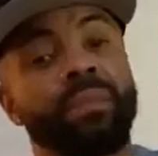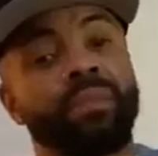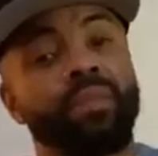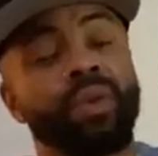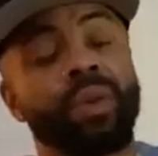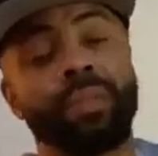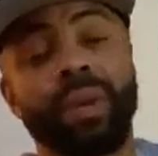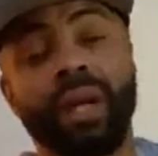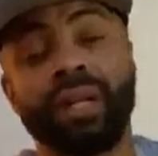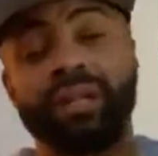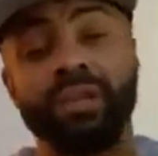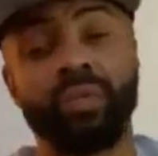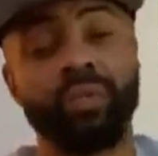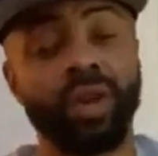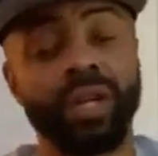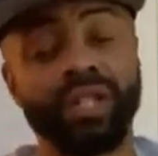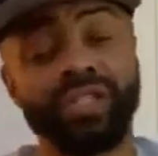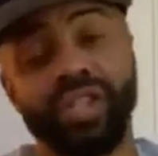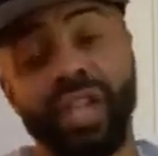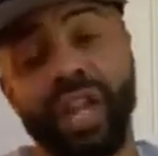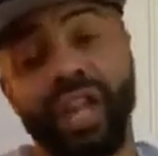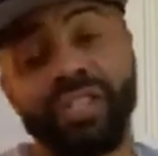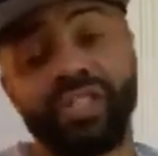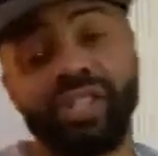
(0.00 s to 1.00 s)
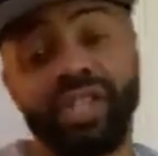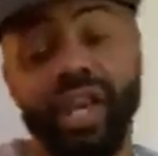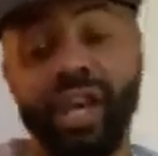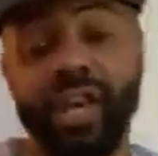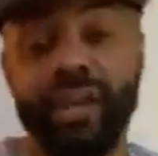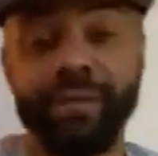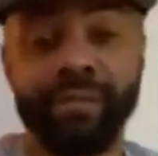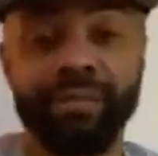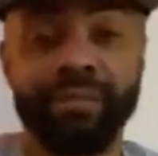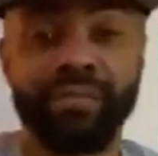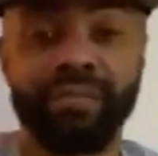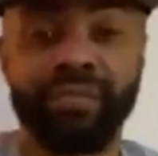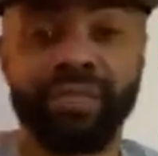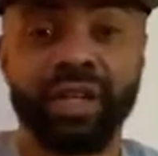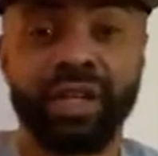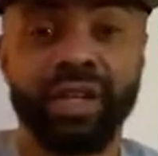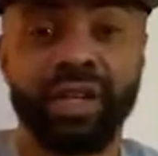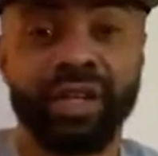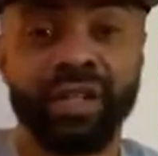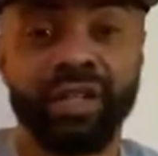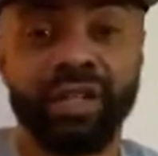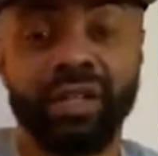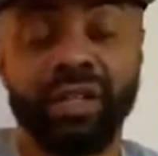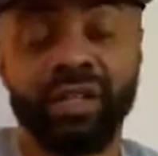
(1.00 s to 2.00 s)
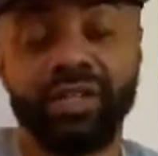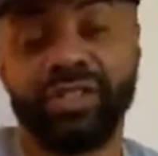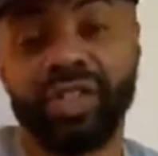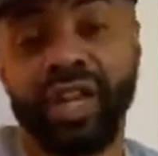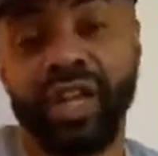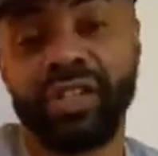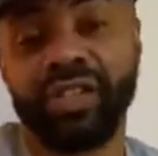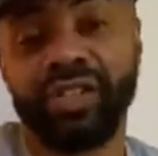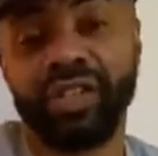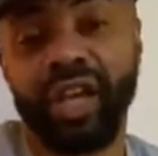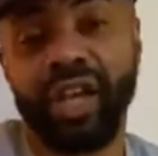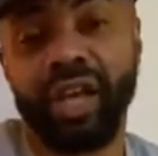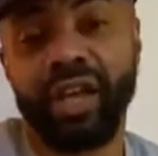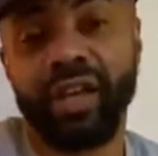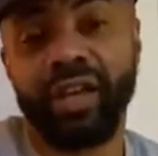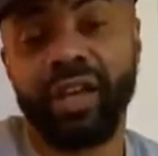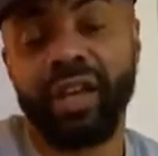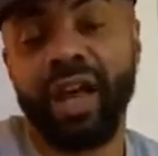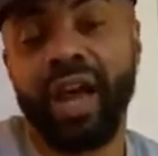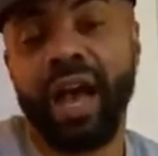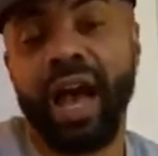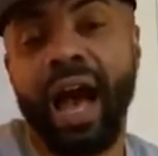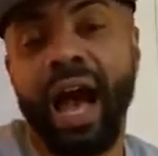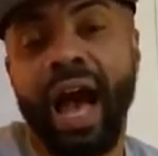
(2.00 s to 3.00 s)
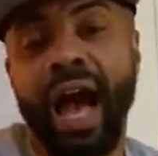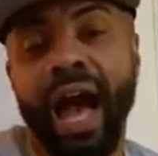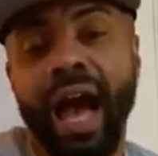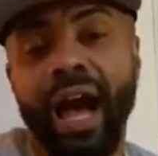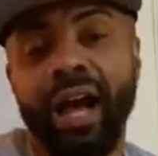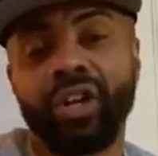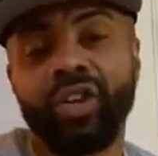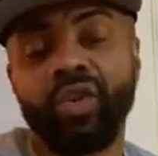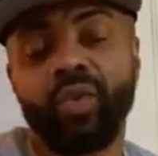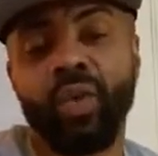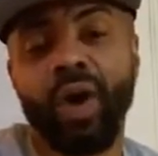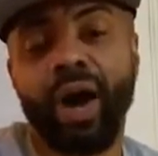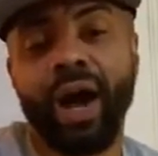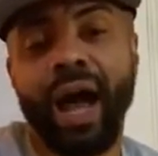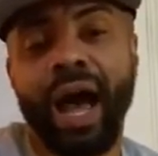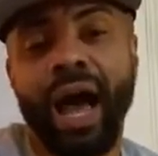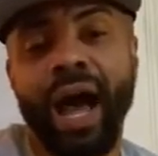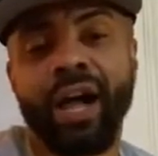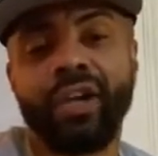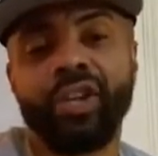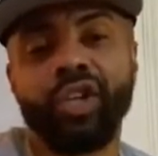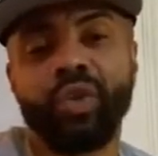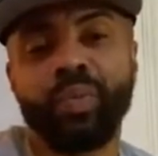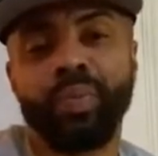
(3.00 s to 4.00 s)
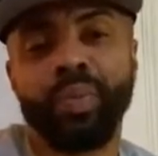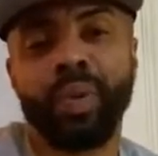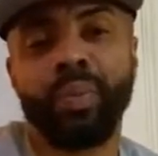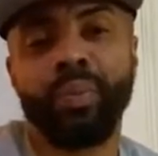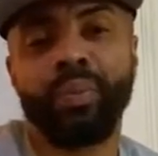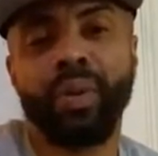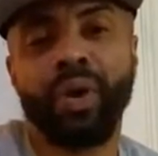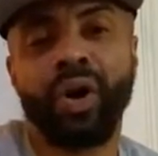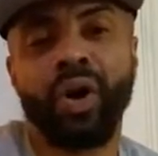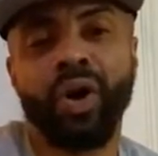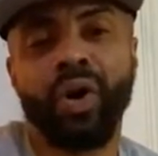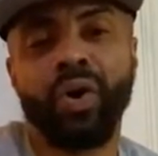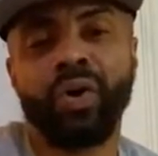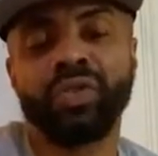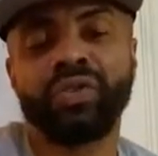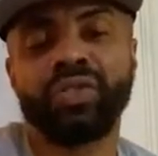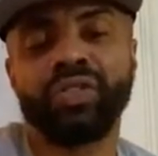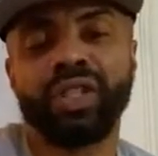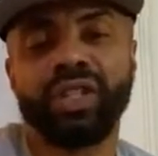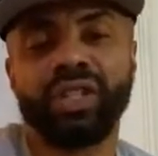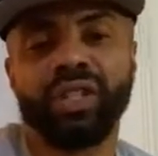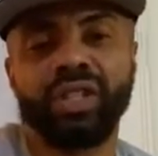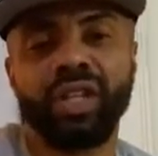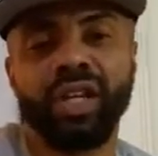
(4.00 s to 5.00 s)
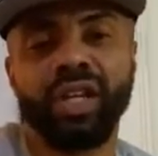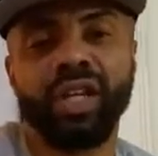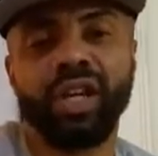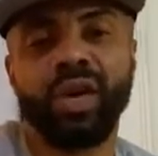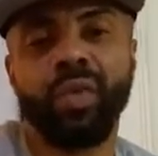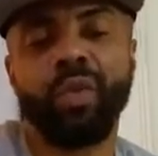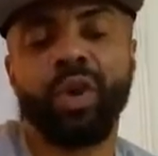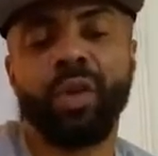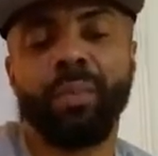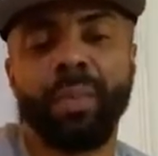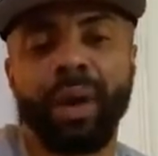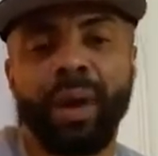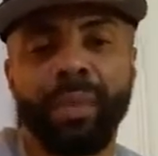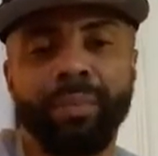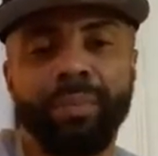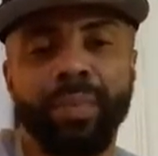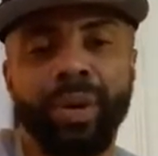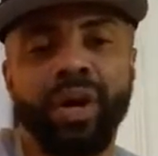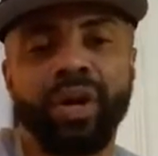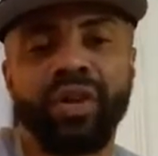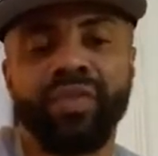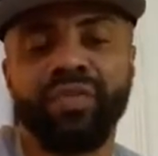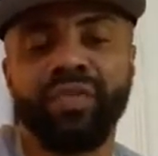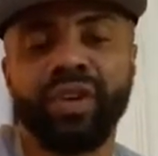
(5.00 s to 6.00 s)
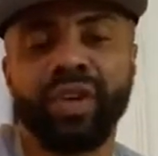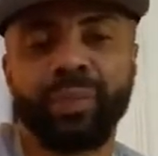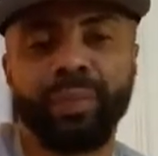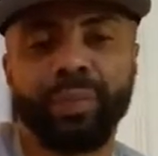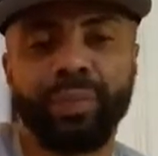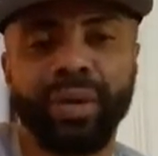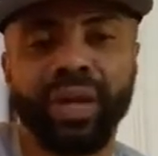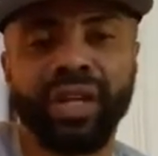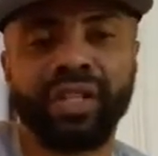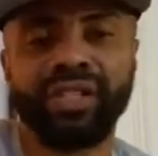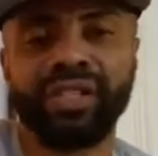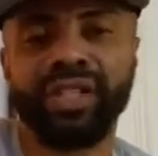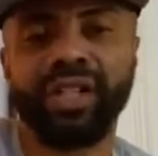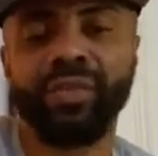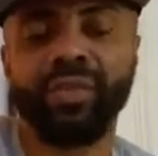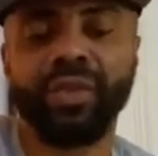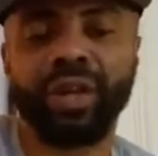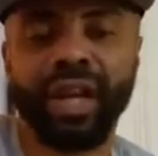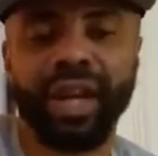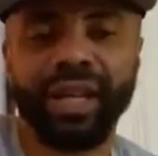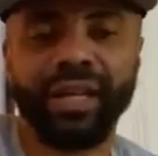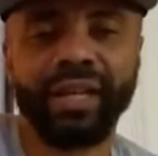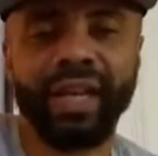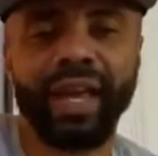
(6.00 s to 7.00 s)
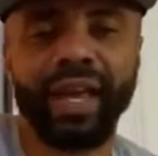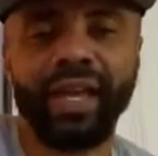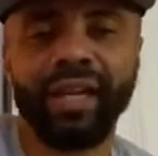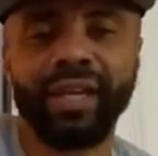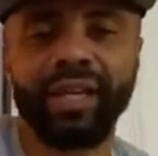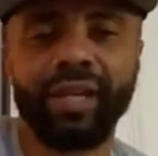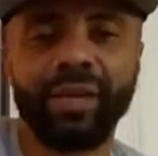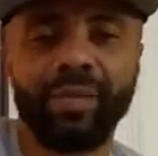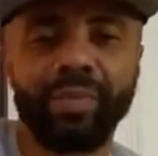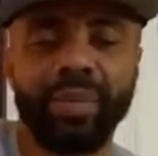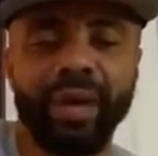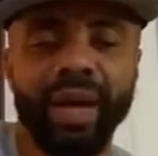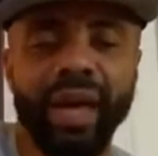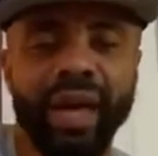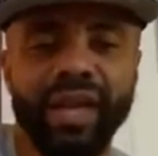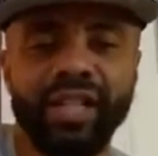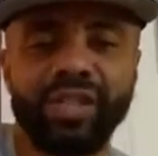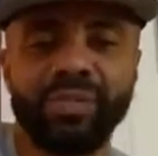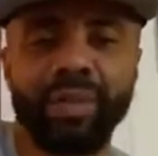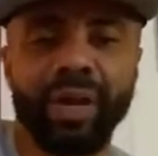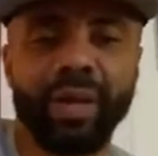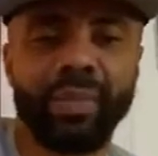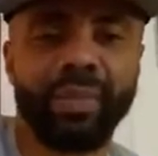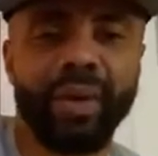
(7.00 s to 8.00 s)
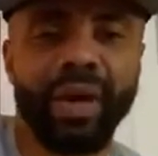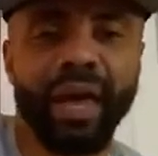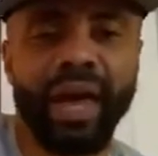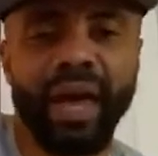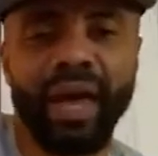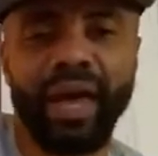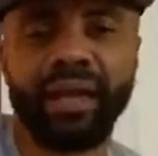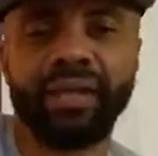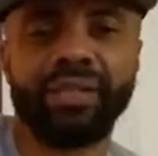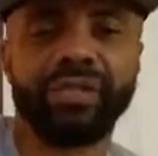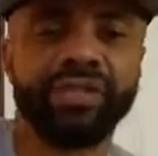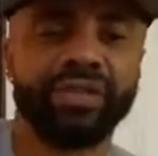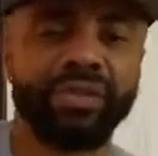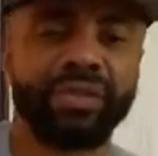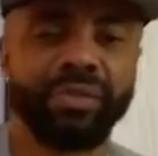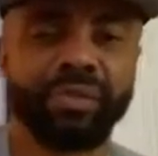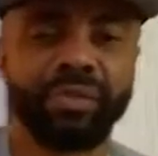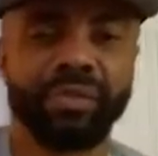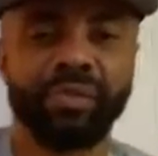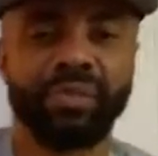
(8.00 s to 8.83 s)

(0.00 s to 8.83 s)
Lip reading: what Jay say? Jay say, how you propose to deal with my perfect present when I can't get past my past?